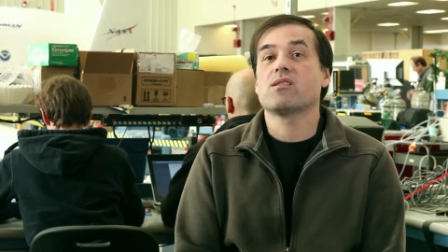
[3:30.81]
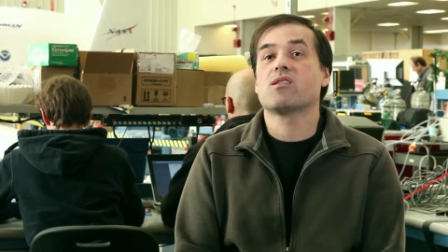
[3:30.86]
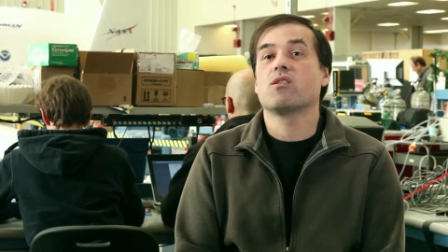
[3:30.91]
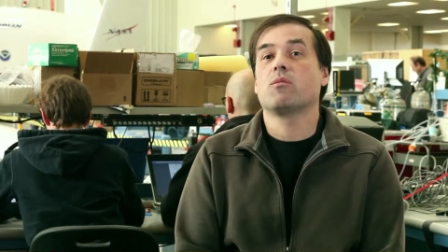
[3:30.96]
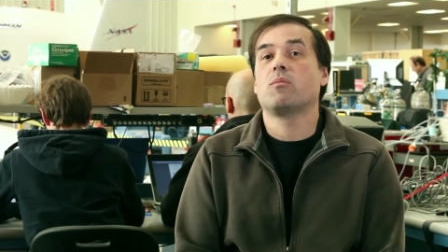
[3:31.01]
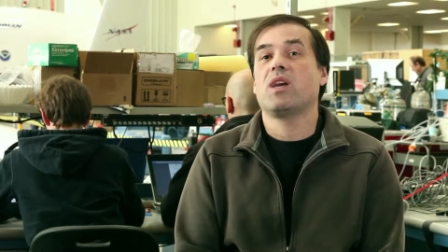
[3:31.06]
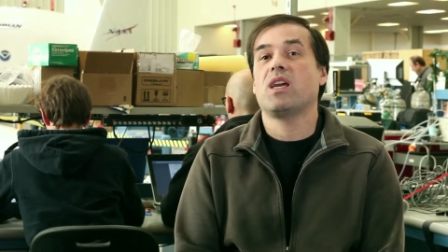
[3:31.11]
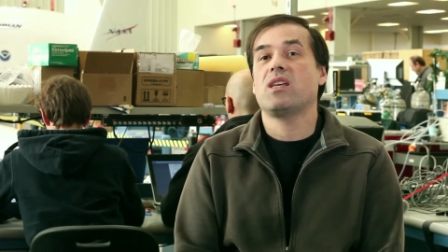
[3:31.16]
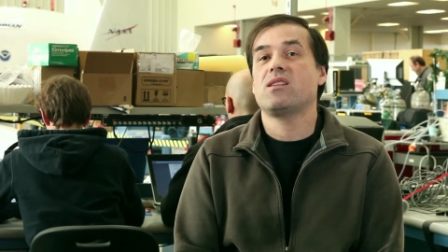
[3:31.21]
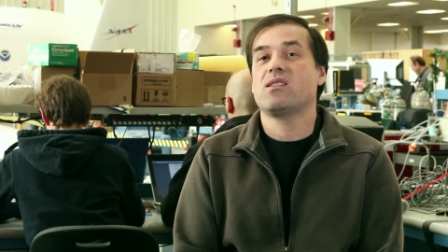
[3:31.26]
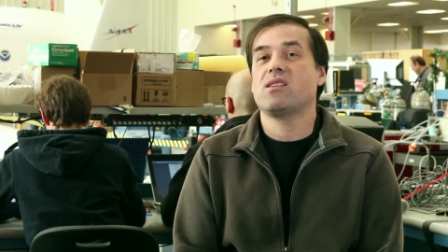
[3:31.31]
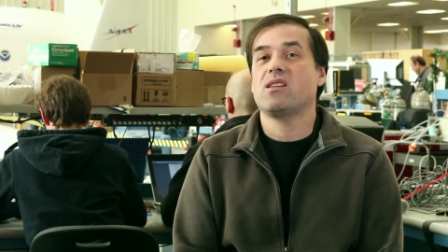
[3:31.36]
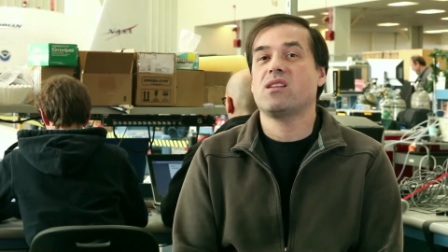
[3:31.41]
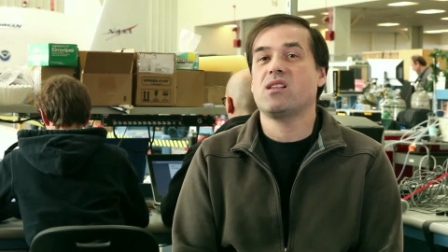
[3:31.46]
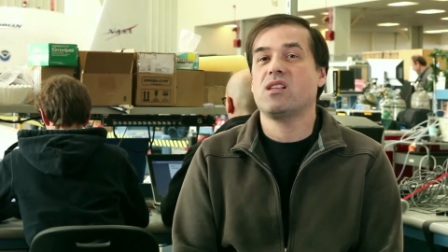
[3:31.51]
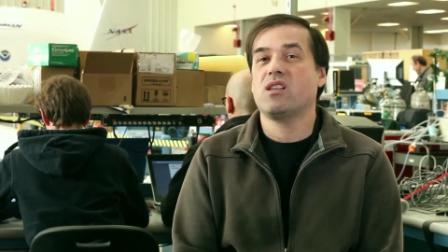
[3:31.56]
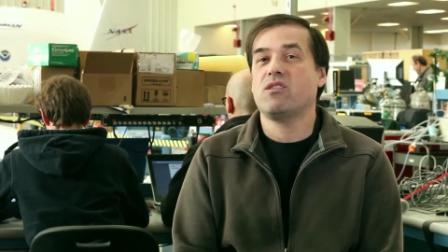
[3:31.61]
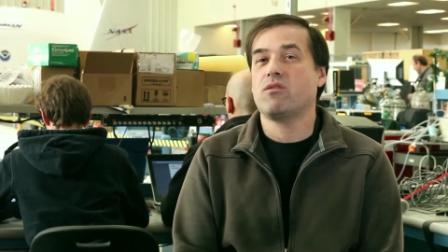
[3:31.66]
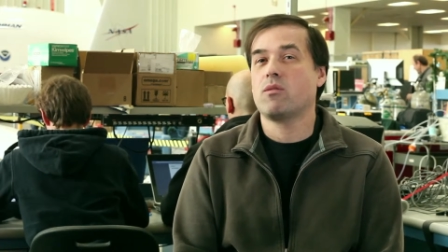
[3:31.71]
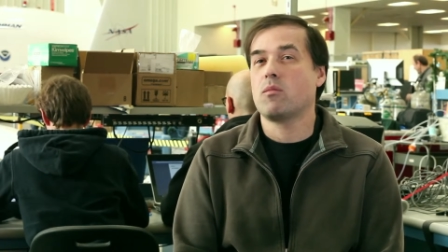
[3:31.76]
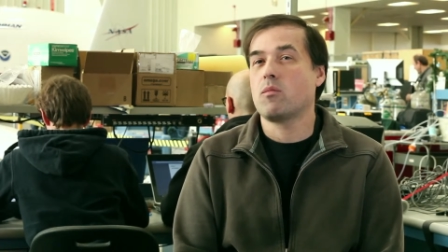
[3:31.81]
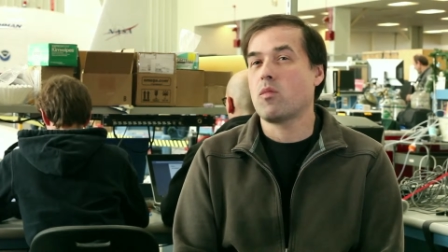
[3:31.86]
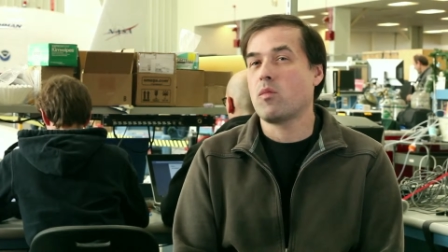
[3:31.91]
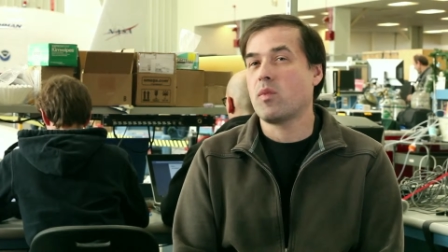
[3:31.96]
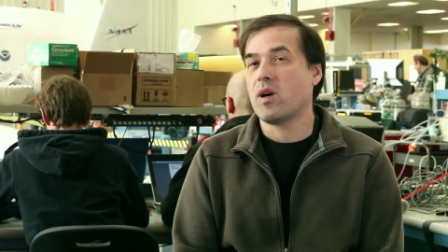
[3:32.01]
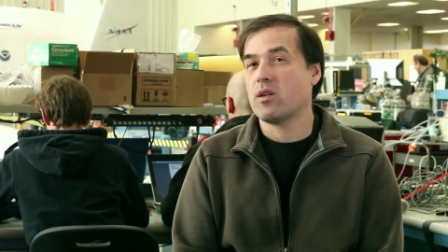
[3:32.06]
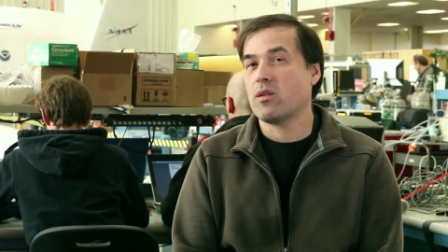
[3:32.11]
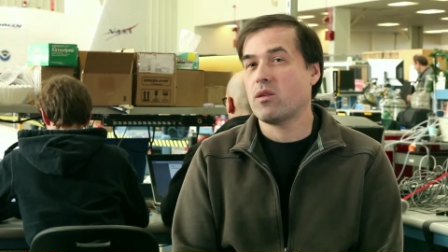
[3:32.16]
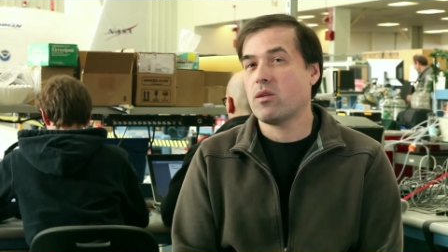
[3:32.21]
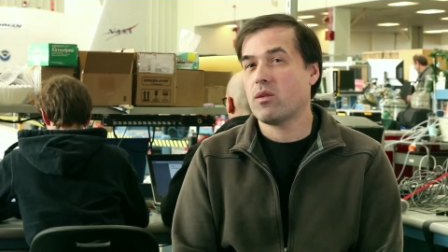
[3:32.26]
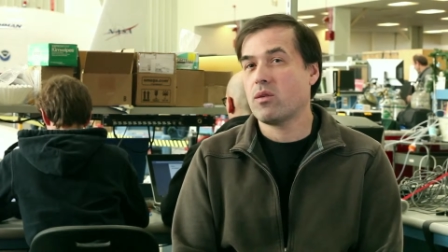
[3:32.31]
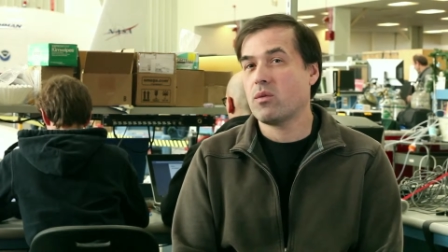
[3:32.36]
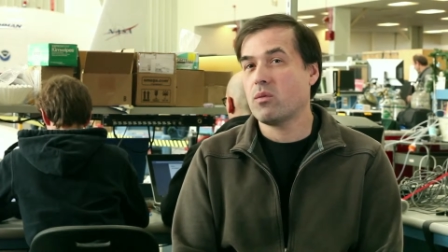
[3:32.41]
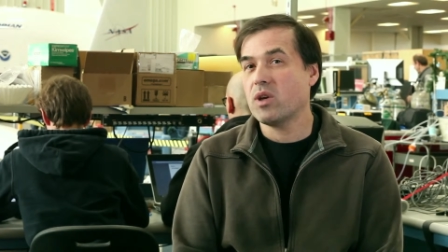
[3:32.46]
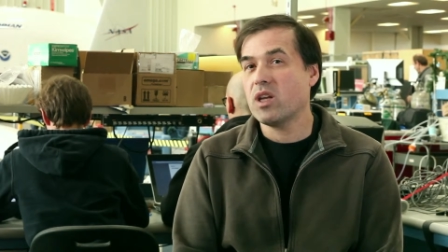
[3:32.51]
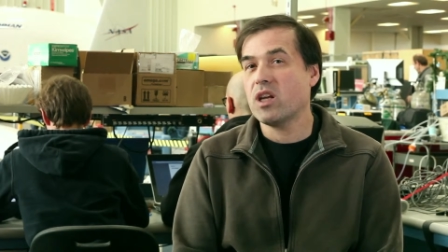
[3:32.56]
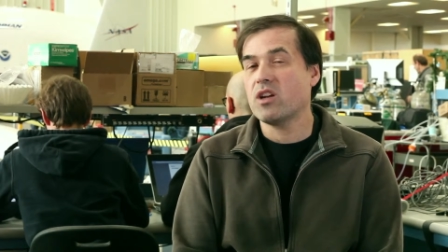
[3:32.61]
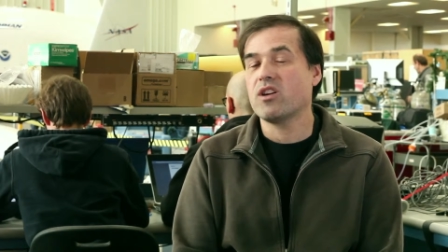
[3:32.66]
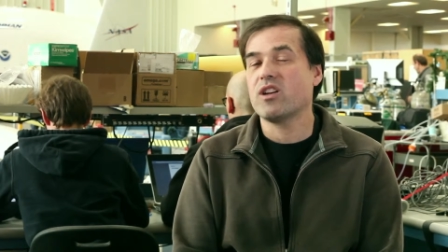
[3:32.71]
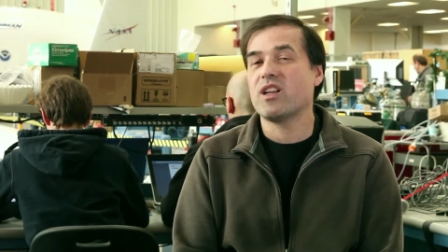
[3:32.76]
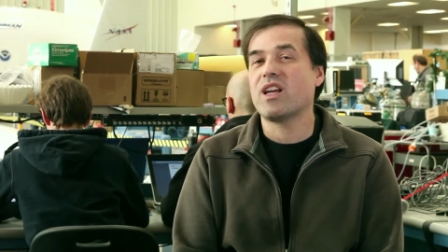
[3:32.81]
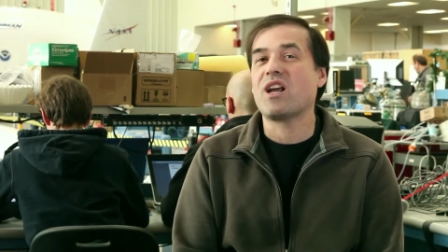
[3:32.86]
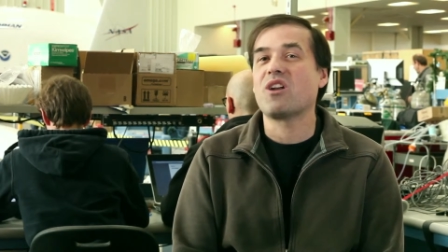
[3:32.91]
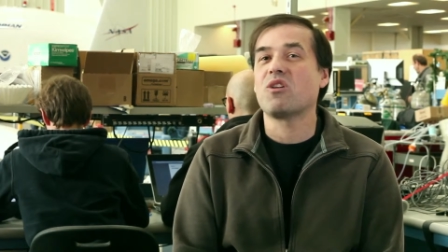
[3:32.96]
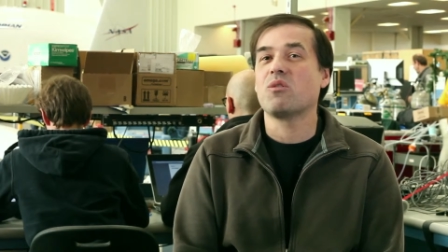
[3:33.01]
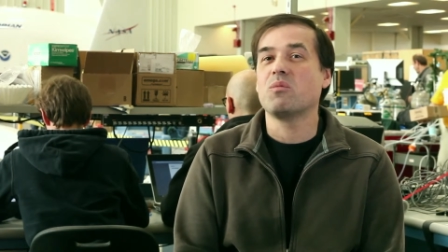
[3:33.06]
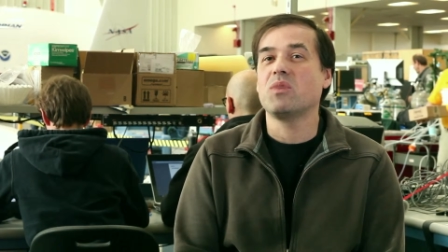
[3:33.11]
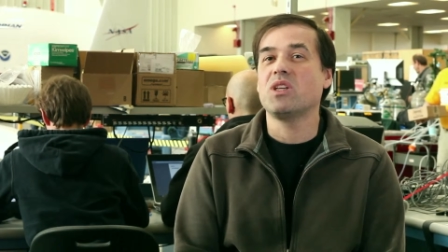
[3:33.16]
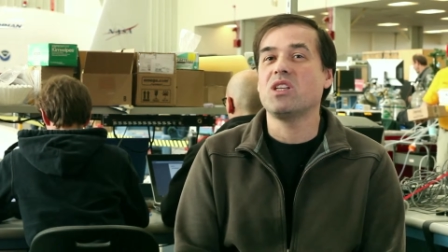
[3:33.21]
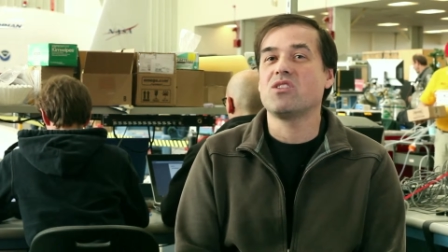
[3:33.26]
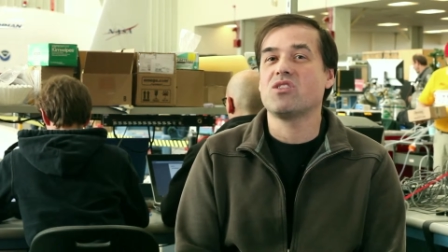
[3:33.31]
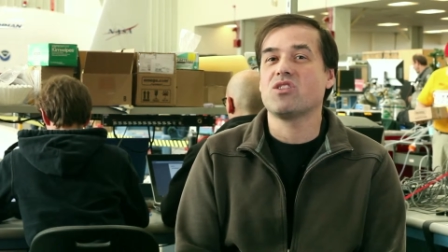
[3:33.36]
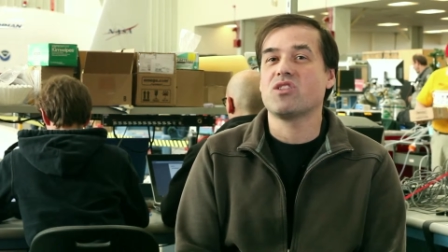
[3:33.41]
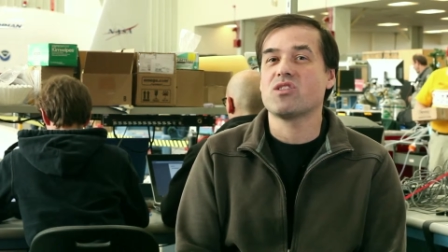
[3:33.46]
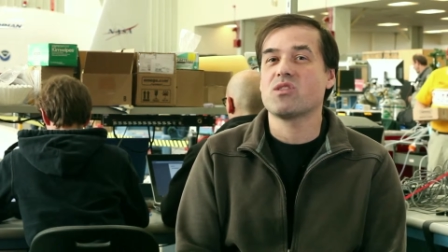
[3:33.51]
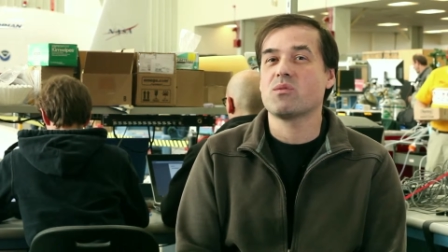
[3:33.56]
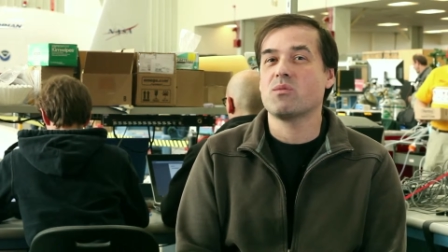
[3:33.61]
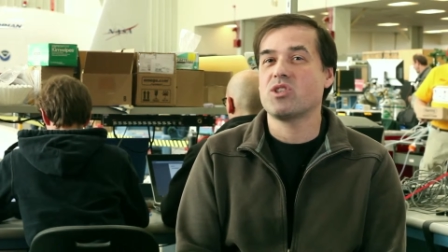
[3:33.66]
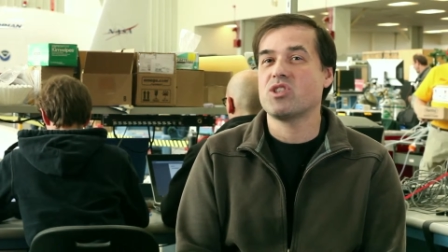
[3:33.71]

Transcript: So basically from about three hundred nanometers,